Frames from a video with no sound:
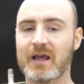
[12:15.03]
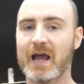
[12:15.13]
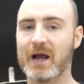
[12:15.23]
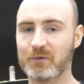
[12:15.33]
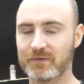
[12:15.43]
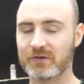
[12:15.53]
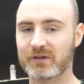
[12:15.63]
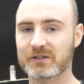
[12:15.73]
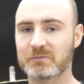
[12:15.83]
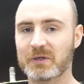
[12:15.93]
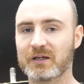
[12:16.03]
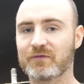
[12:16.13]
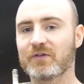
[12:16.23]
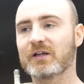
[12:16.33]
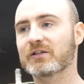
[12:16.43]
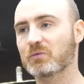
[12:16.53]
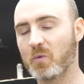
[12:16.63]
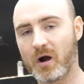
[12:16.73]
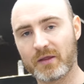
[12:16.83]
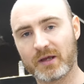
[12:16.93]
how everything's being fixed,
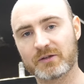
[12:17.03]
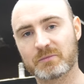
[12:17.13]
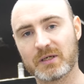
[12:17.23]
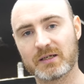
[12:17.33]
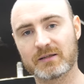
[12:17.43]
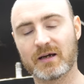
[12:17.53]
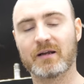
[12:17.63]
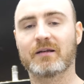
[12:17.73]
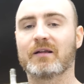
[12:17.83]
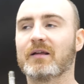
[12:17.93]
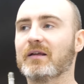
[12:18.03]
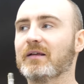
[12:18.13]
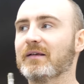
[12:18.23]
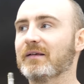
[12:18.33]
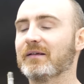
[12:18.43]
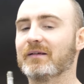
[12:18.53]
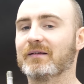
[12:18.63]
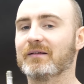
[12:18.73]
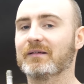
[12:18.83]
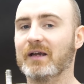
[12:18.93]
why that's being done.
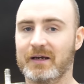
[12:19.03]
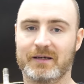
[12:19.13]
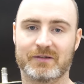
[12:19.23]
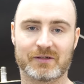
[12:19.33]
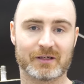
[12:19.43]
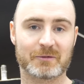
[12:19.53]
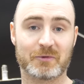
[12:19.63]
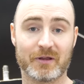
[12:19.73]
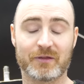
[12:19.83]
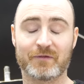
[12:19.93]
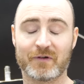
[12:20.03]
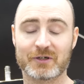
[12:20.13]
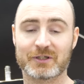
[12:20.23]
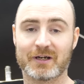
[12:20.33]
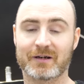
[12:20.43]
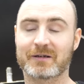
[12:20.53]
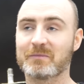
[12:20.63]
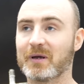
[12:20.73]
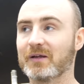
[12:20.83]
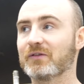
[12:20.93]
Yeah, it's like a breath of fresh air
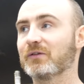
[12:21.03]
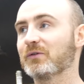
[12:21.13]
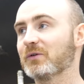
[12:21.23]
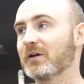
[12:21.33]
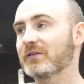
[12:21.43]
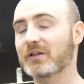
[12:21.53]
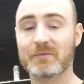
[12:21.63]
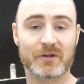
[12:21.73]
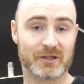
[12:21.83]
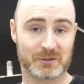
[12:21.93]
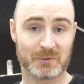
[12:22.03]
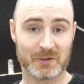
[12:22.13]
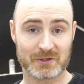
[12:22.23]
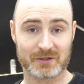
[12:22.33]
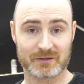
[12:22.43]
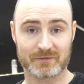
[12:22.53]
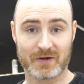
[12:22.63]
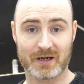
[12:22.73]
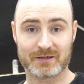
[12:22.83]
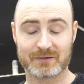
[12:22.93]
compared to some of the experiences I've
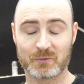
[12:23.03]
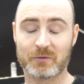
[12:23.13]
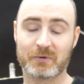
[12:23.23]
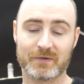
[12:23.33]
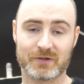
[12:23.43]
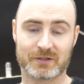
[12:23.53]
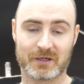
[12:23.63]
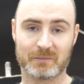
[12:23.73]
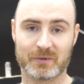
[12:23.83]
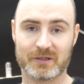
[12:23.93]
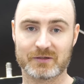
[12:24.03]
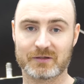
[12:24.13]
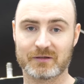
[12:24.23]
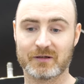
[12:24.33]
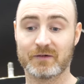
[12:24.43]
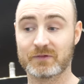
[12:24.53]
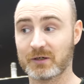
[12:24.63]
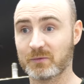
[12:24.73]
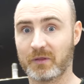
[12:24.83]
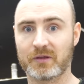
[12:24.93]
had with previous companies that I've
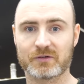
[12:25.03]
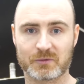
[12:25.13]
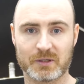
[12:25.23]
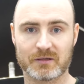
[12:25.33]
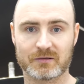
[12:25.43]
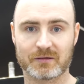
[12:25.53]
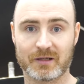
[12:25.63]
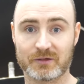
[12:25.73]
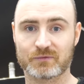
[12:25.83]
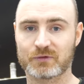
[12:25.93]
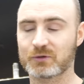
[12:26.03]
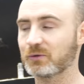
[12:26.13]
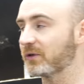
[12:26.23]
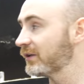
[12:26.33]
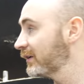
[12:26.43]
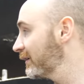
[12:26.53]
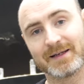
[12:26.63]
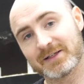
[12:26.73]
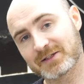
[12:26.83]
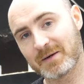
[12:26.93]
dealt with in Sweden, that's for sure
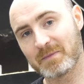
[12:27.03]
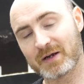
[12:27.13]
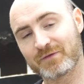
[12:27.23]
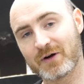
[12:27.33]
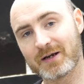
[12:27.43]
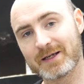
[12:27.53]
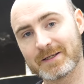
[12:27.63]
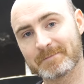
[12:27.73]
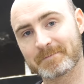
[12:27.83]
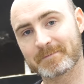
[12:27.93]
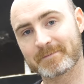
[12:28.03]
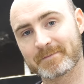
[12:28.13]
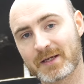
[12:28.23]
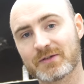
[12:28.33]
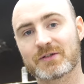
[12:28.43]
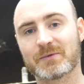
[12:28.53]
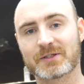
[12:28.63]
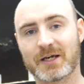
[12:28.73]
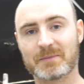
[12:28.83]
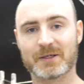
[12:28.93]
let's come back Friday and see
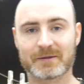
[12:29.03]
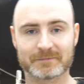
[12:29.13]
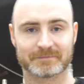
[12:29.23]
what's happening.